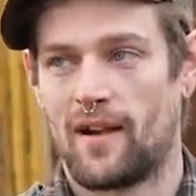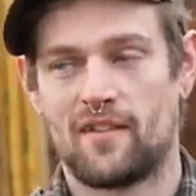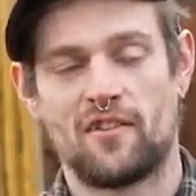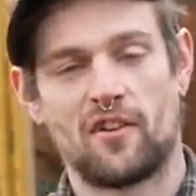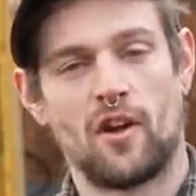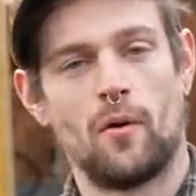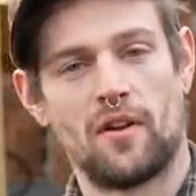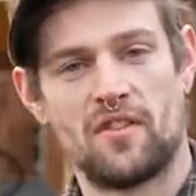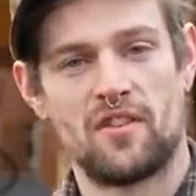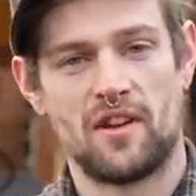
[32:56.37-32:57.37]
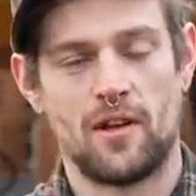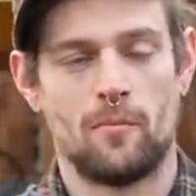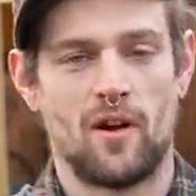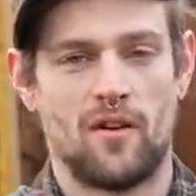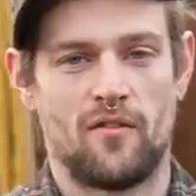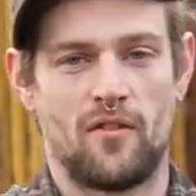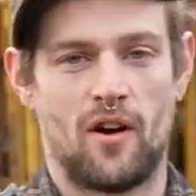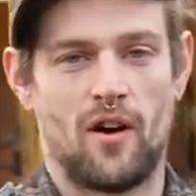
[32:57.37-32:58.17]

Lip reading: guess it's a going theme of